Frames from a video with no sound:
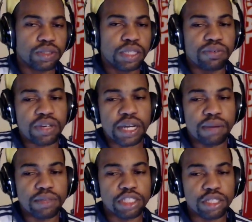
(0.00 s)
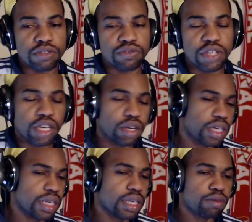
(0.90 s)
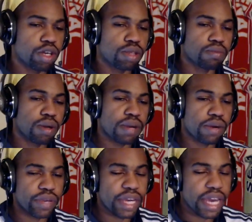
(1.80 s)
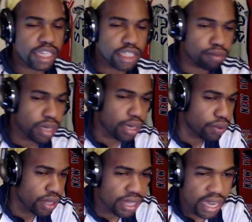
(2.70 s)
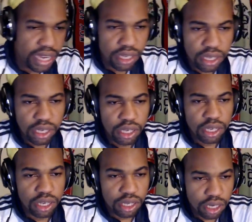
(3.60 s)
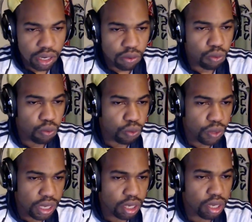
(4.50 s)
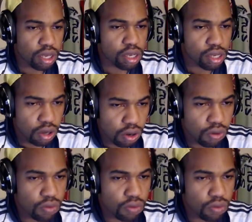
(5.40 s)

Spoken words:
Leave a comment, share this video, and let me know anything about my reaction, man. With that, here we go.